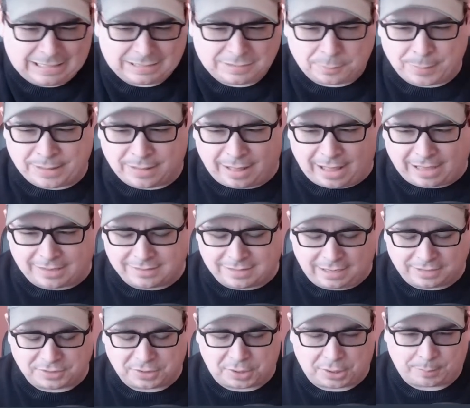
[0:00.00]
This will be the last
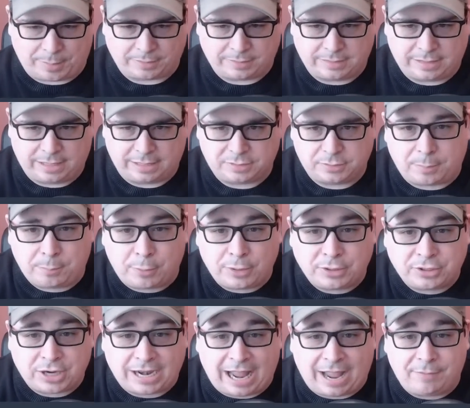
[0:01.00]
thing I talk about today. So I
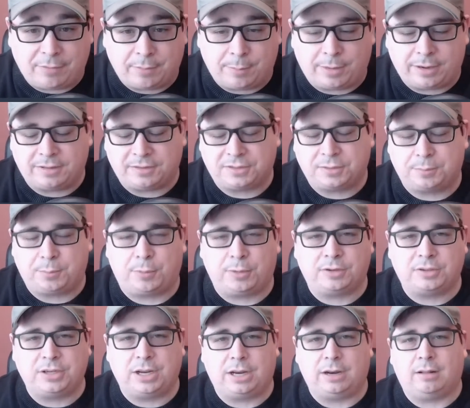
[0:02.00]
appreciate everybody that
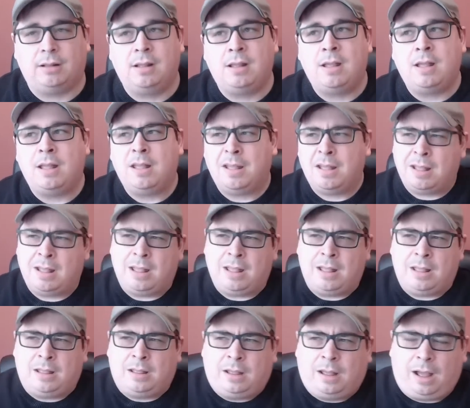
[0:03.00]
supported the channel.
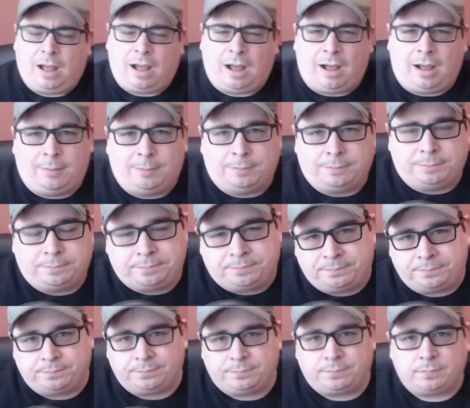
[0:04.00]
Um,
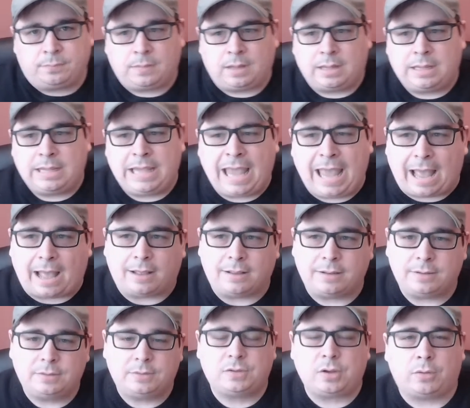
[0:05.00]
yeah.
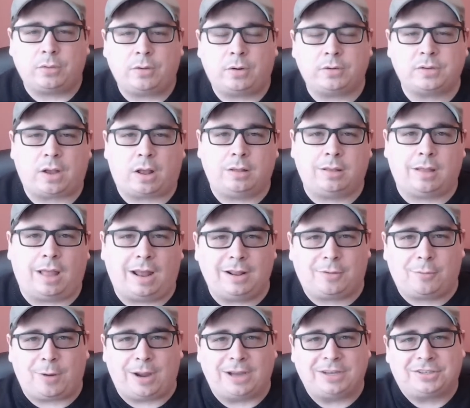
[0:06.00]
So there's a lot
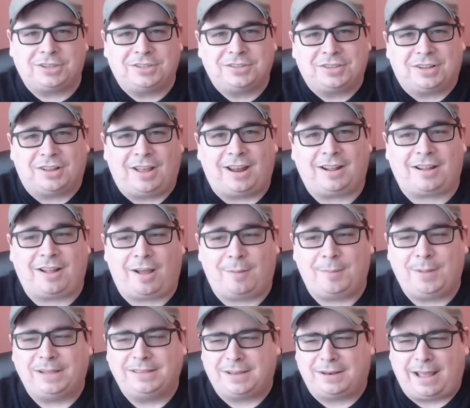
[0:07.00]
of questions, a lot of
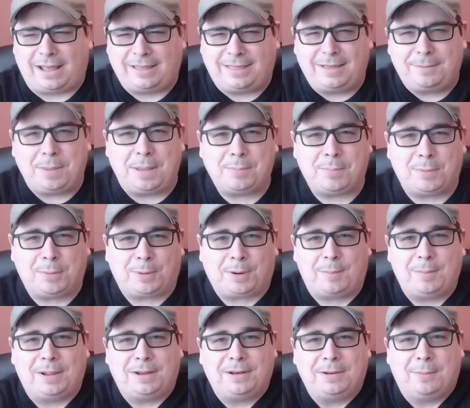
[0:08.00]
comments that I think people are
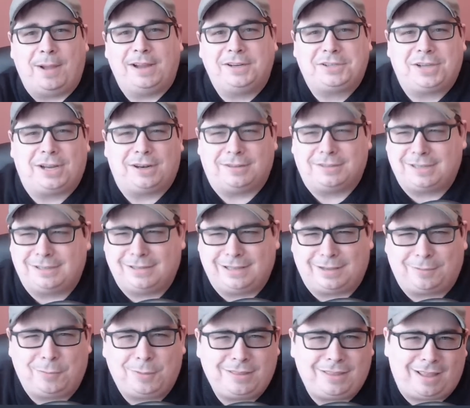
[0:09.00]
coming into my channel and saying
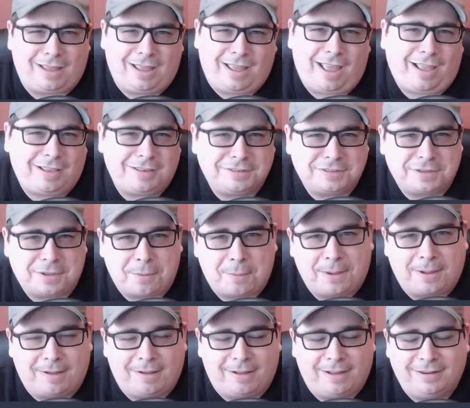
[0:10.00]
like, "What the heck is
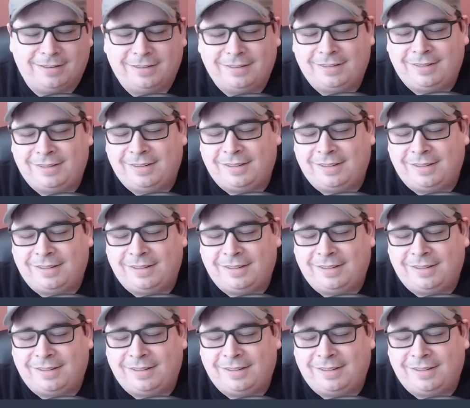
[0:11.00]
going on?"